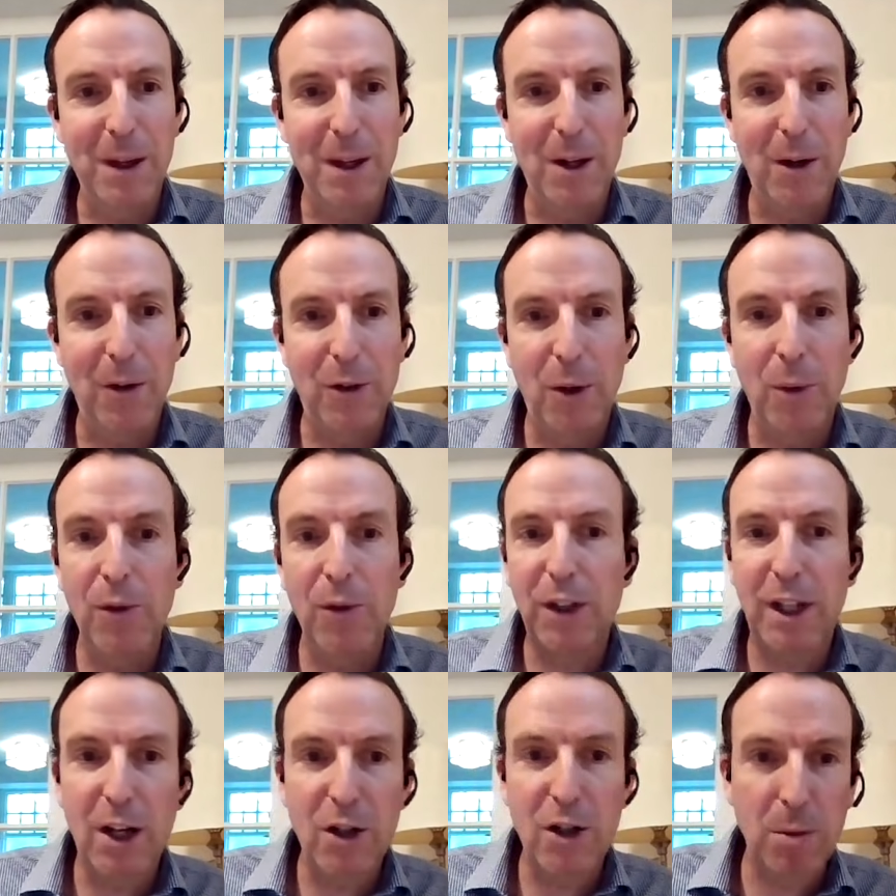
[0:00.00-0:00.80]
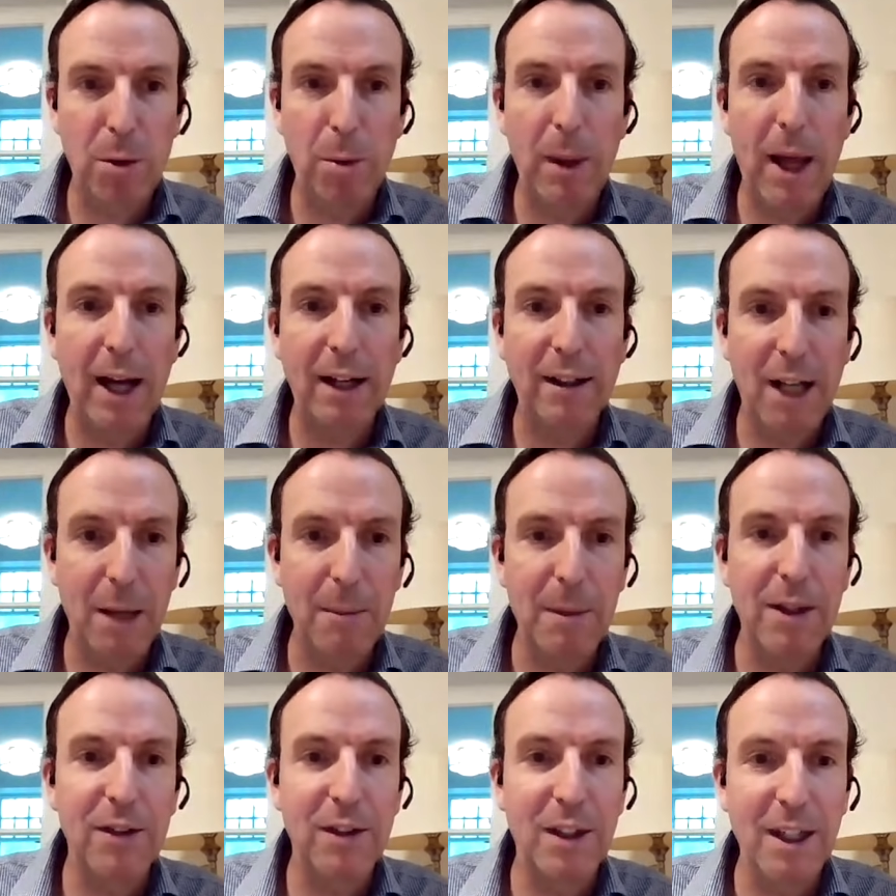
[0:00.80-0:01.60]
you know don't ski a triple black
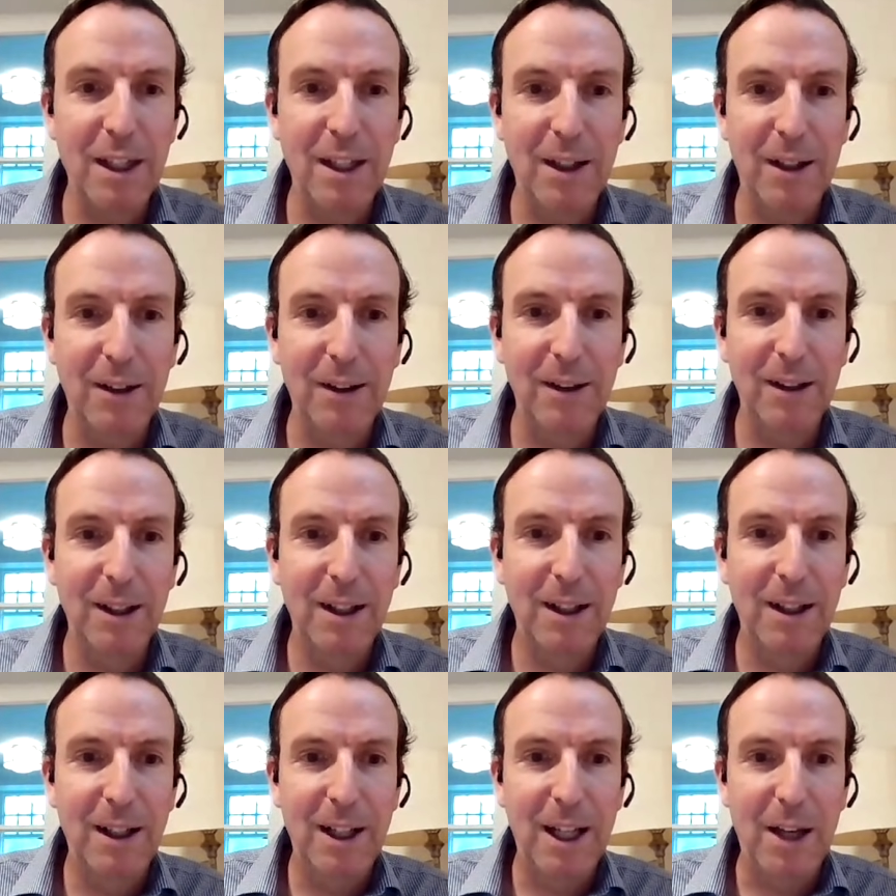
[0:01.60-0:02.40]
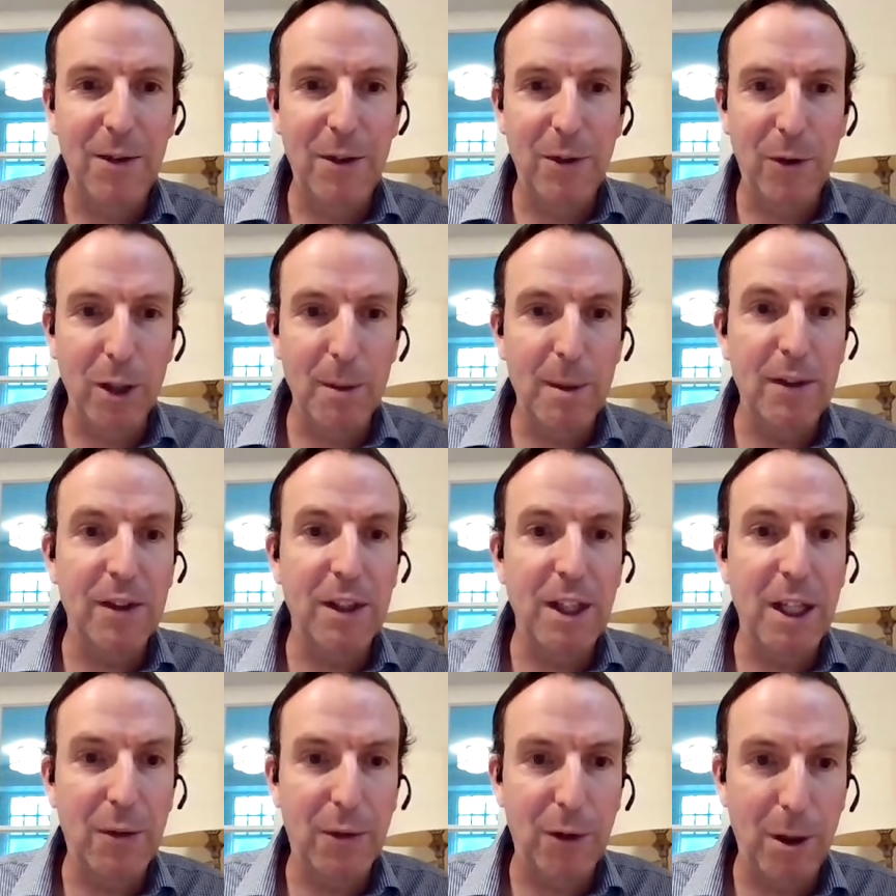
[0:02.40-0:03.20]
diamond ski hill if you've only been
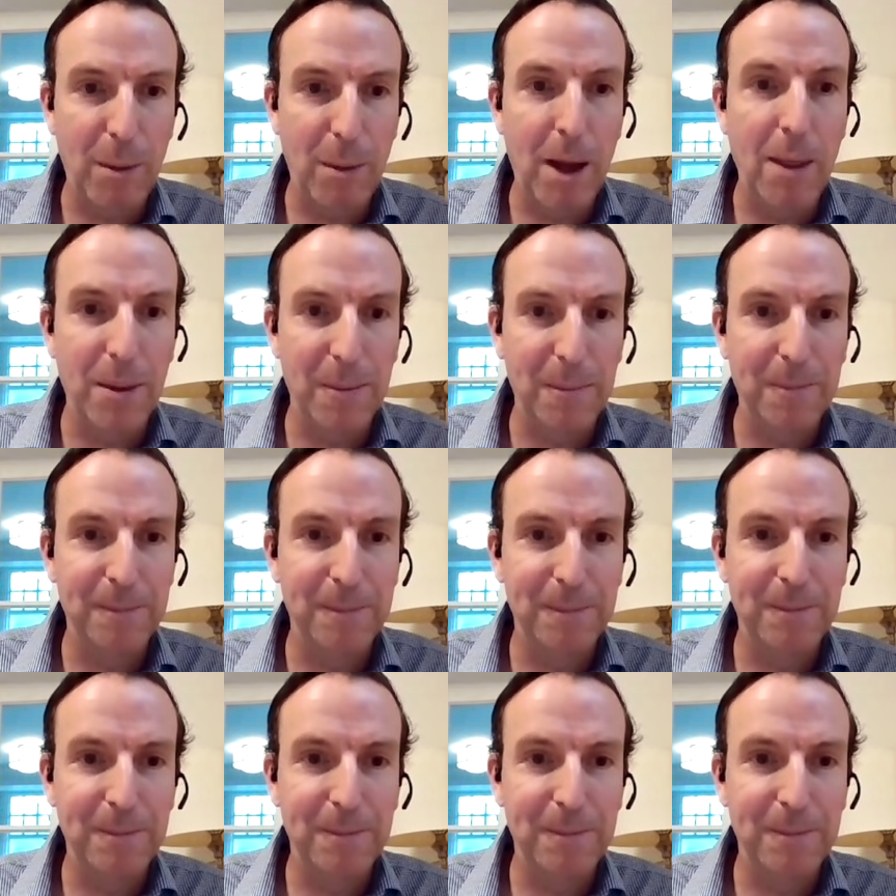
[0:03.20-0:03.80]
skiing for a month.